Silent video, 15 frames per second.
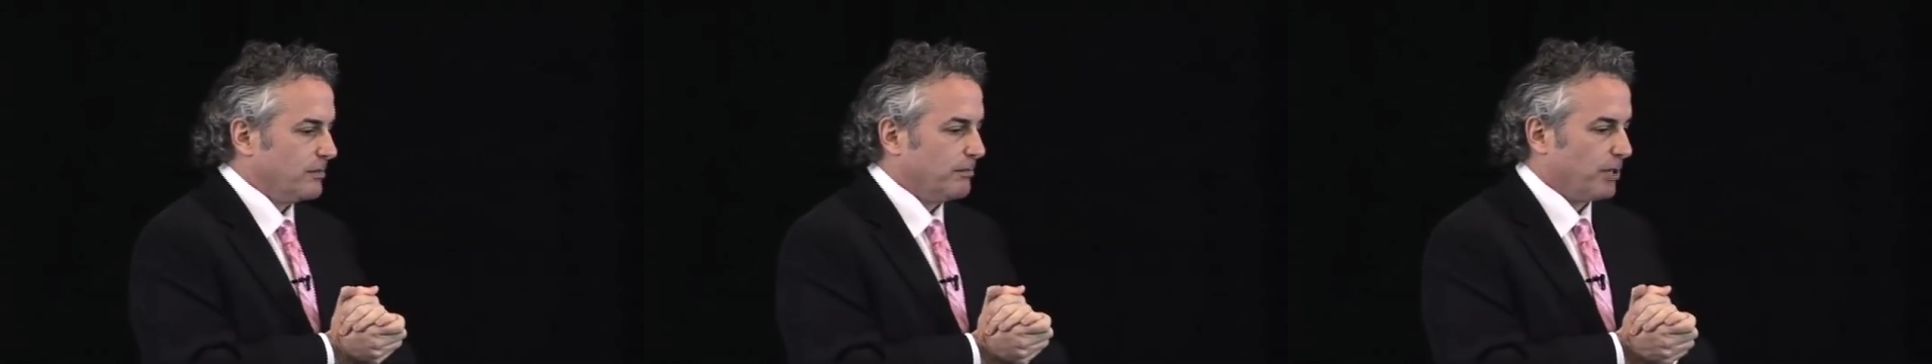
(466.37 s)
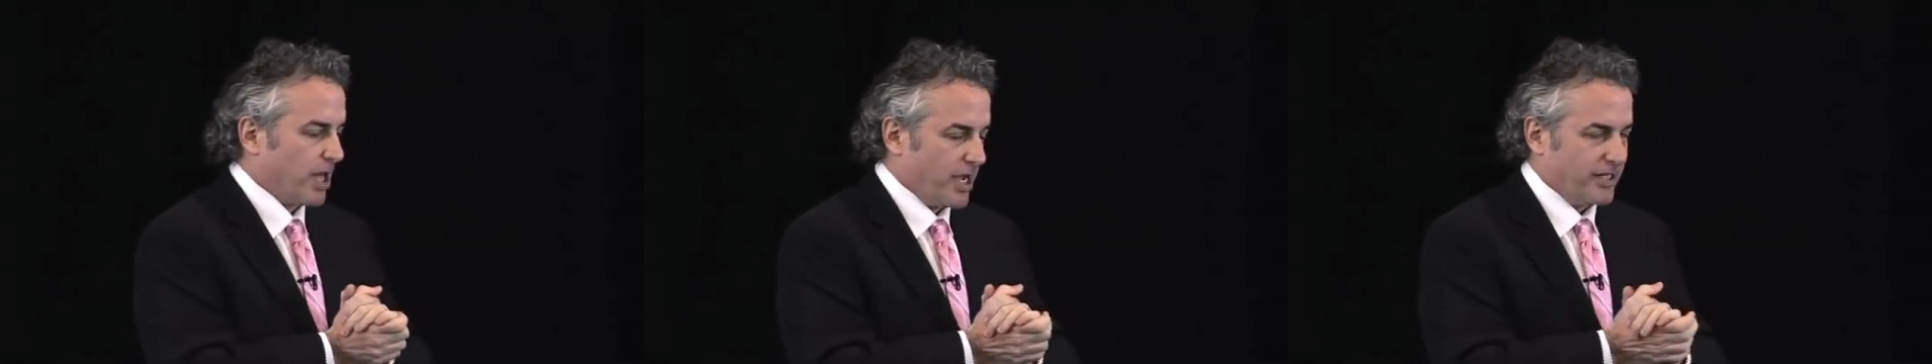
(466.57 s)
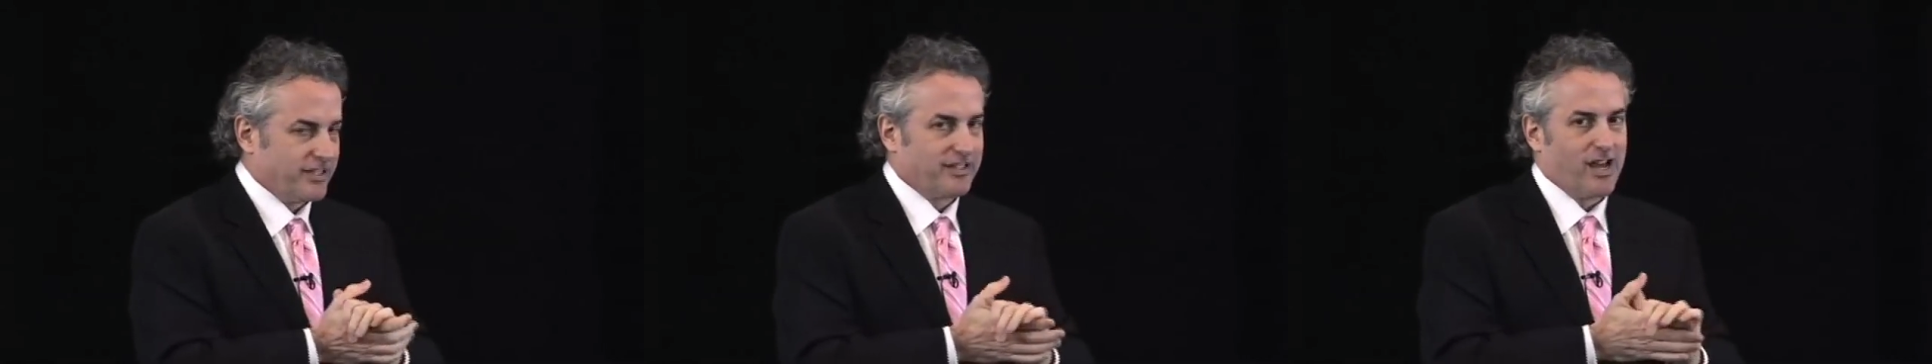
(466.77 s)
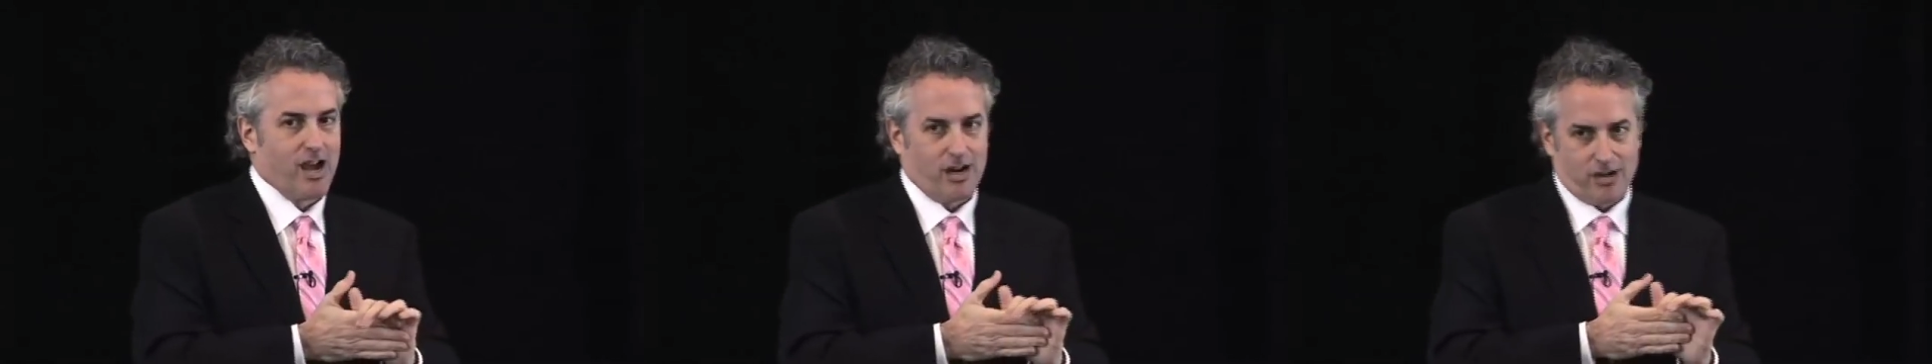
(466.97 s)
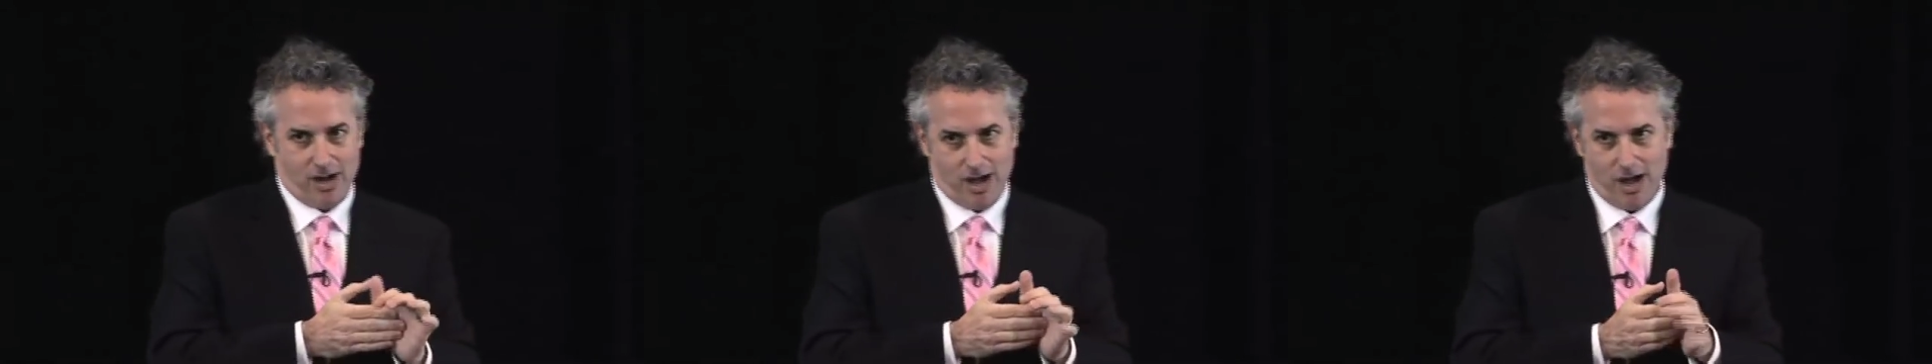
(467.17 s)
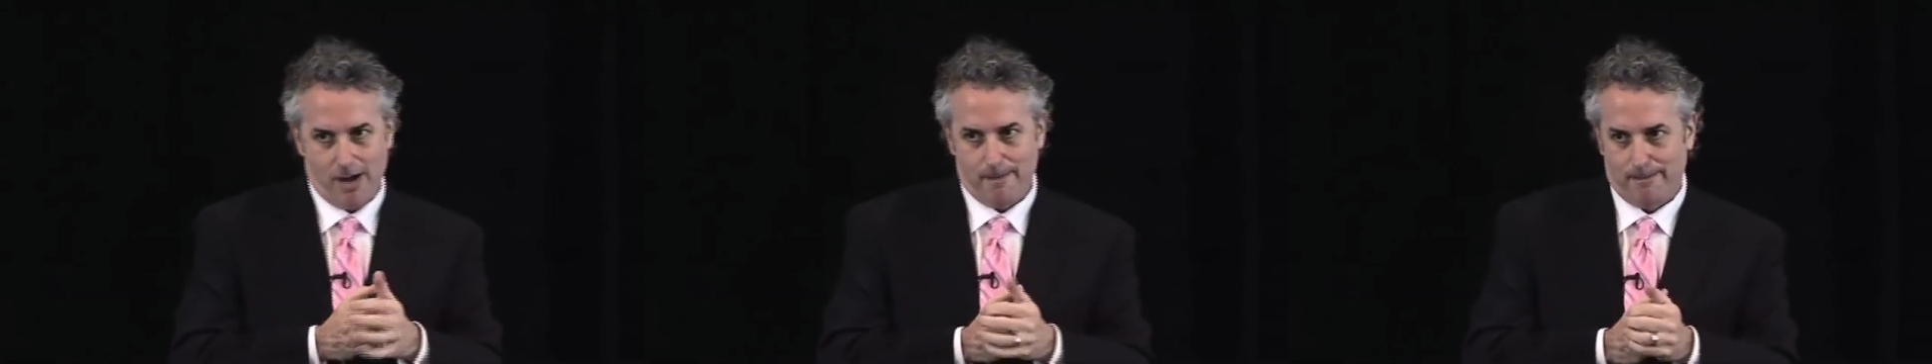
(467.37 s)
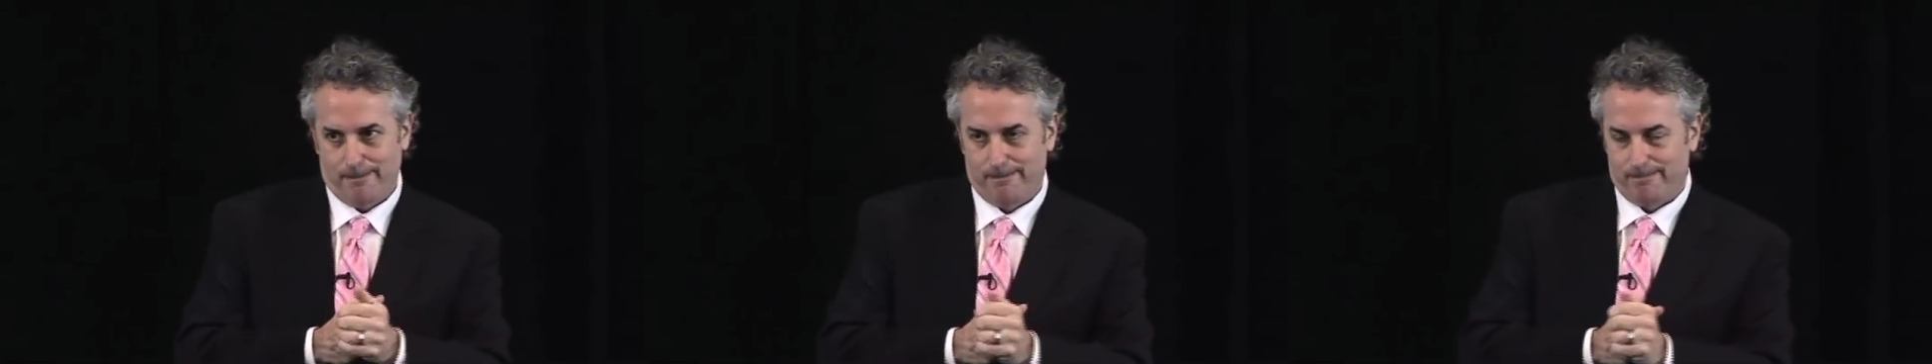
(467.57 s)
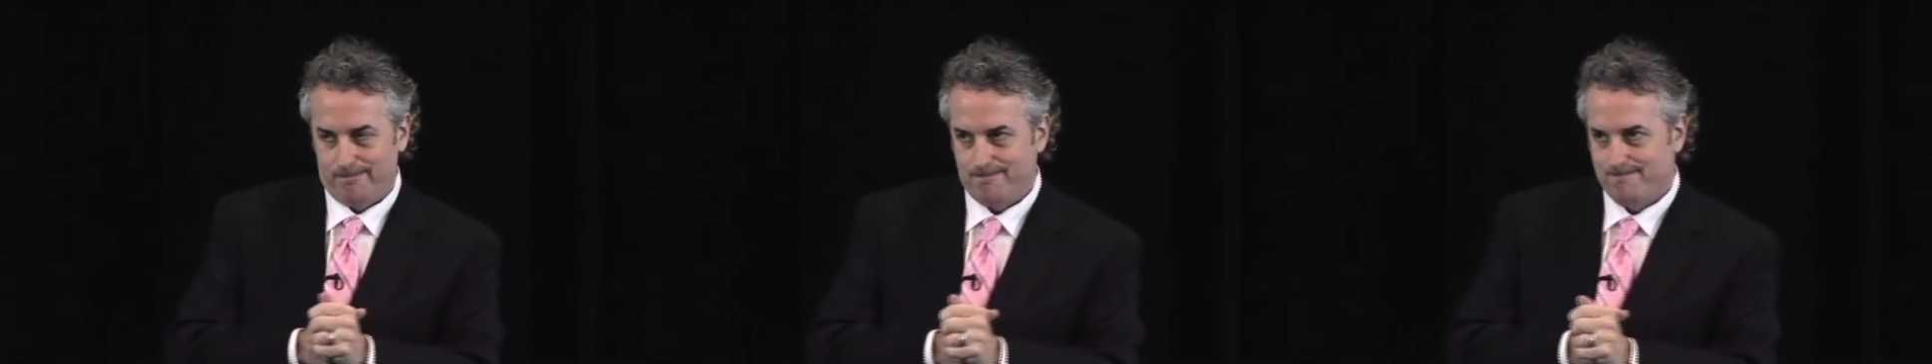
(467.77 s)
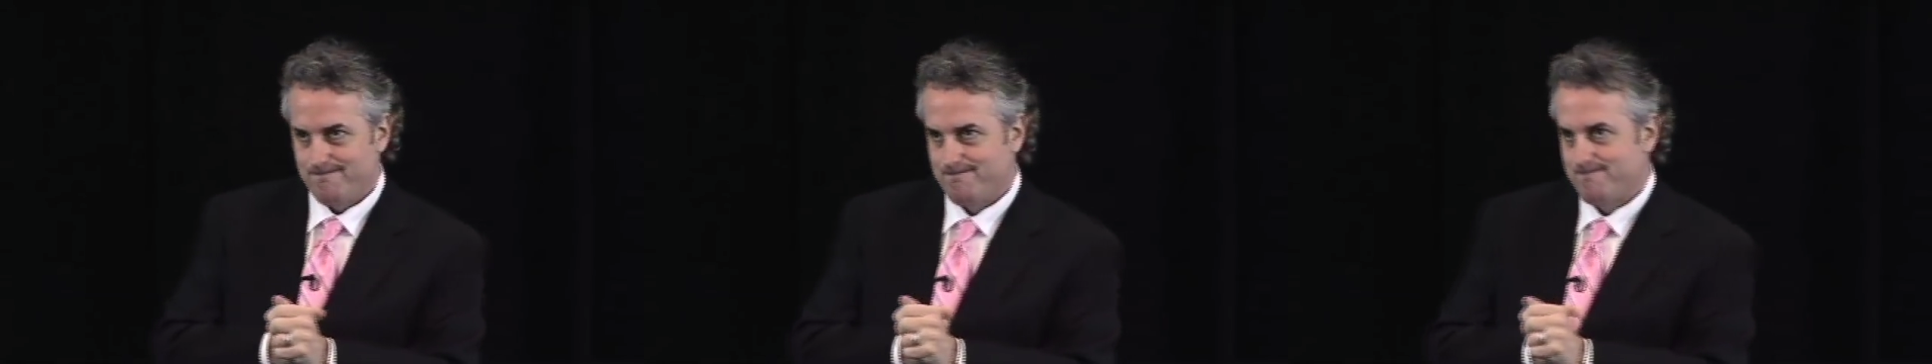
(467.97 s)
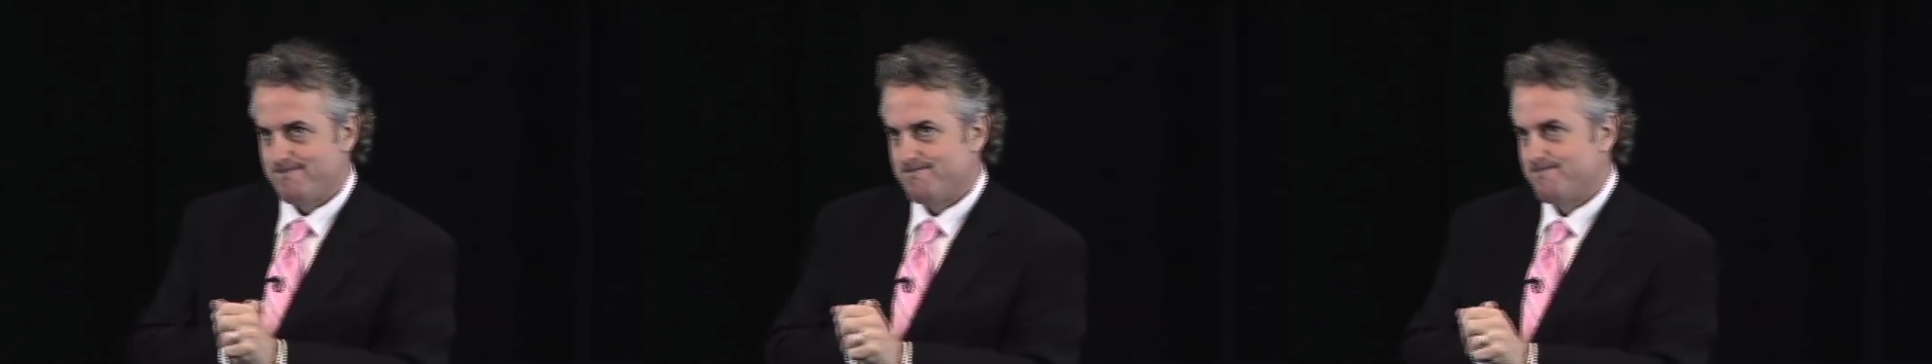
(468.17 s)
Blinds.com.
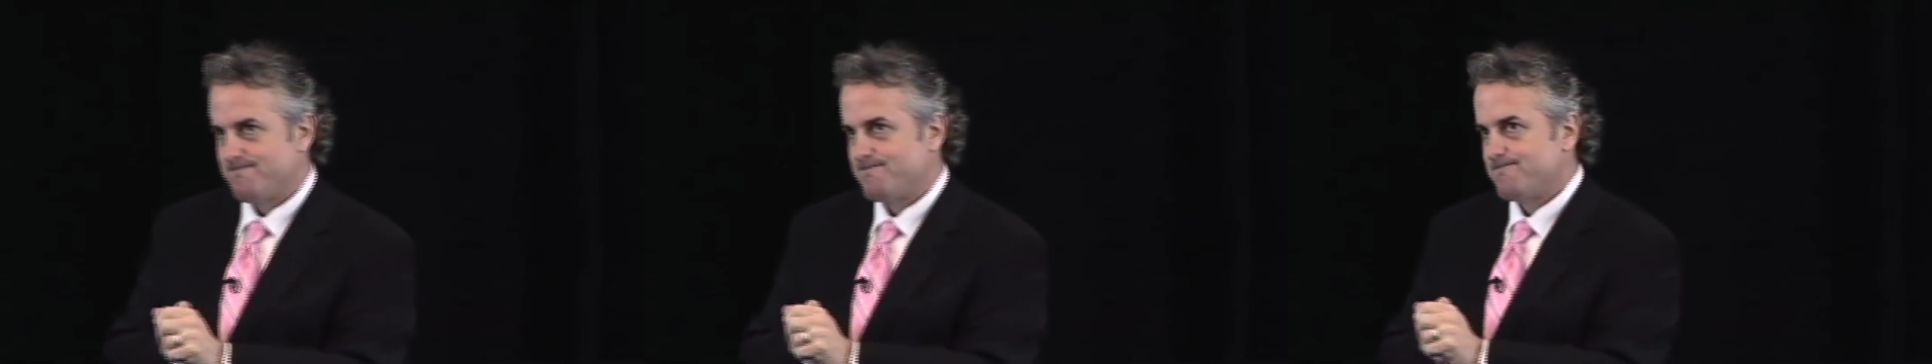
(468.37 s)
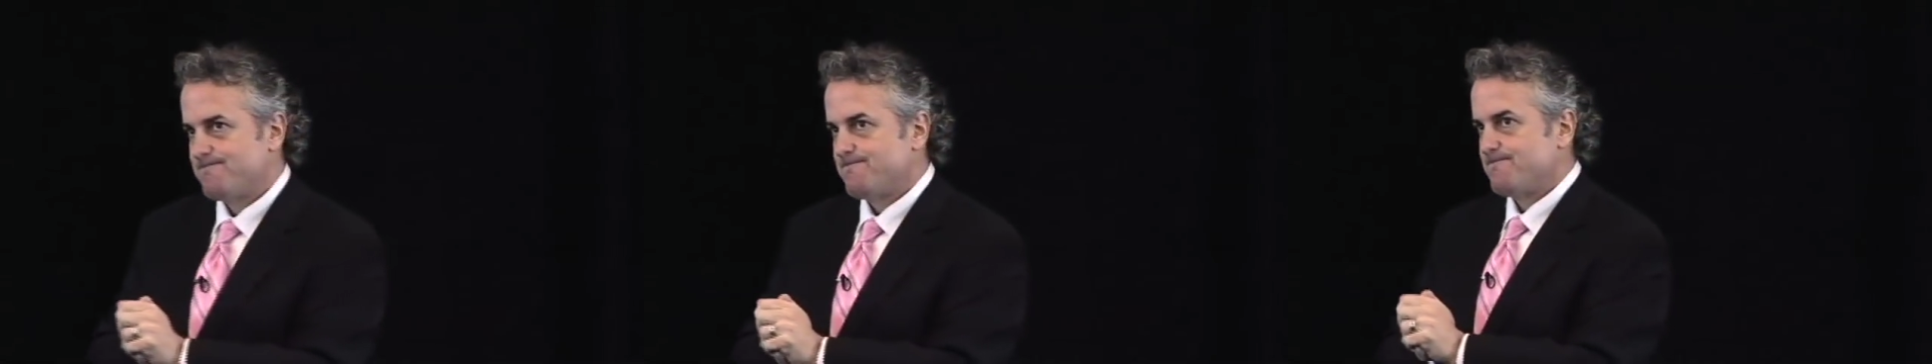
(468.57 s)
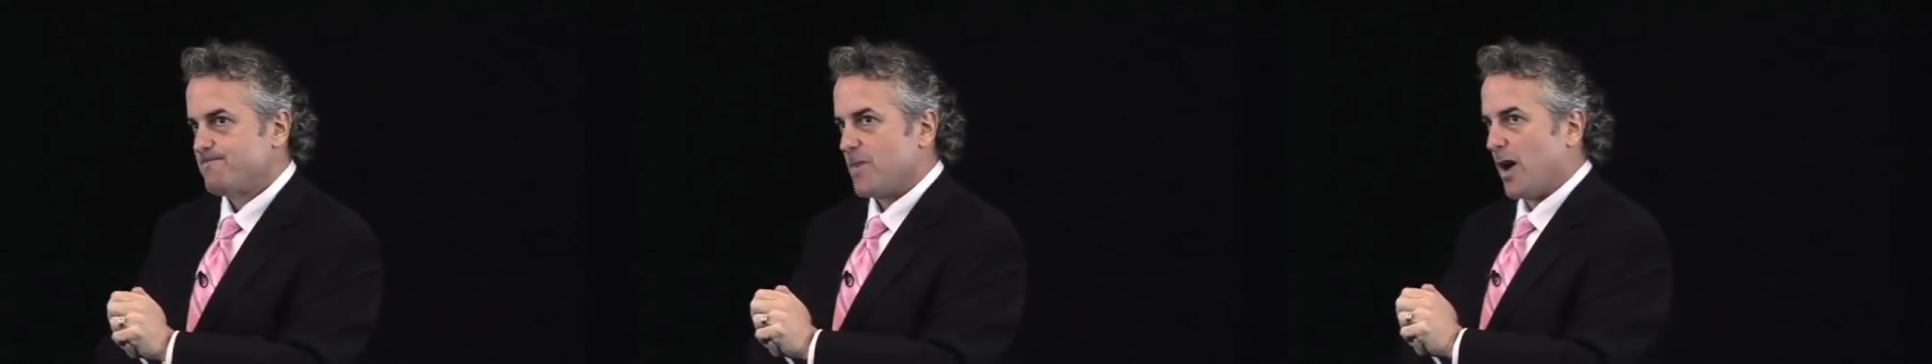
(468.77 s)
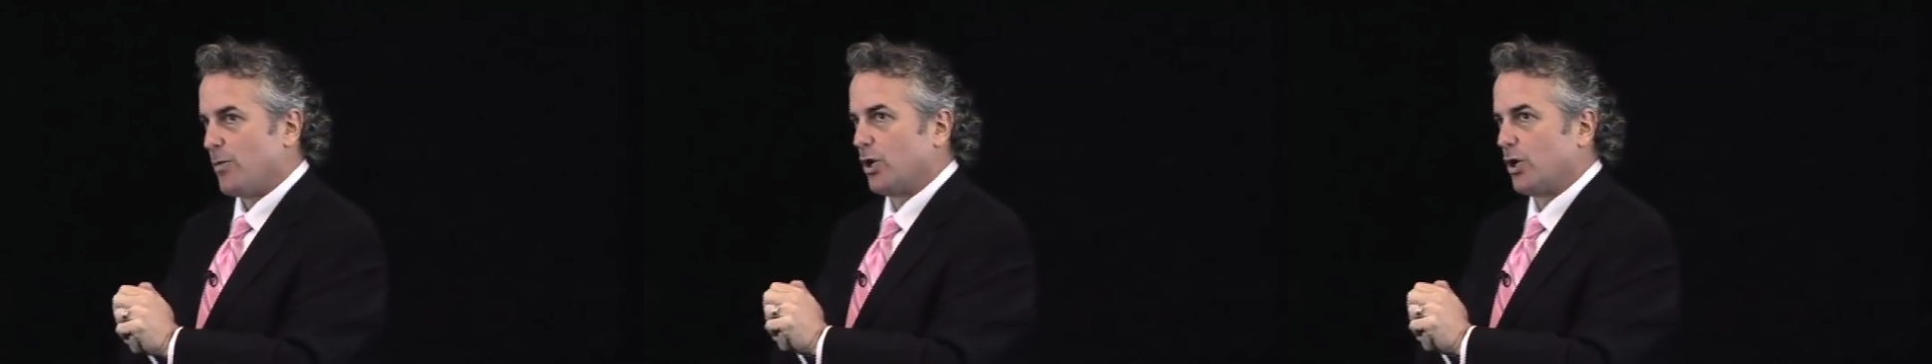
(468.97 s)
I